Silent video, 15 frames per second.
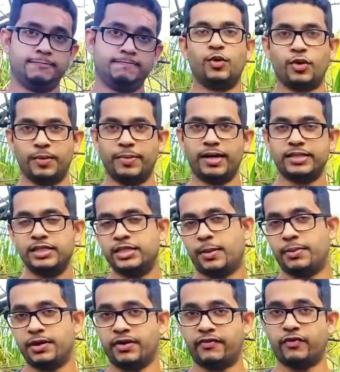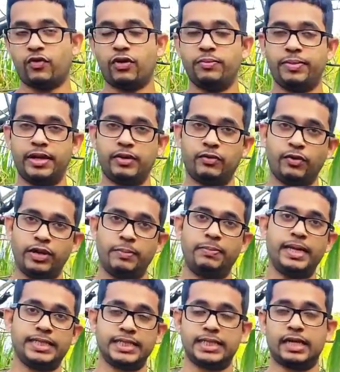Now, going back to the topic of corn being grown in
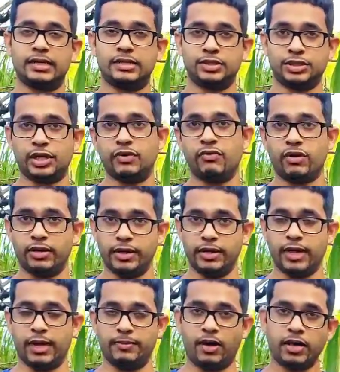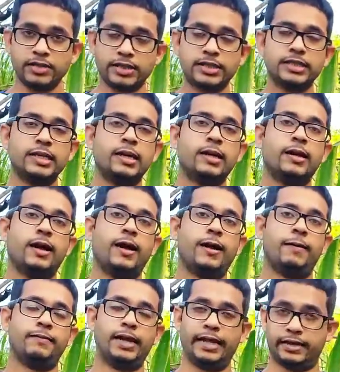places that are generally hot,
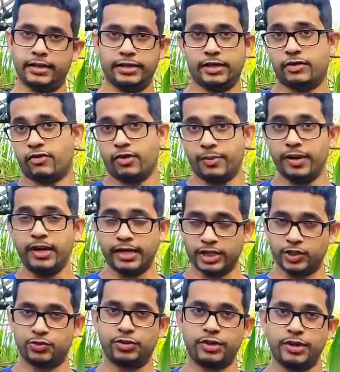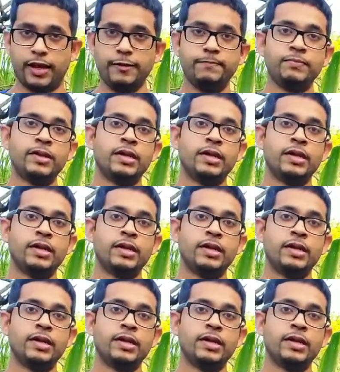like in the Caribbean, like in Trinidad,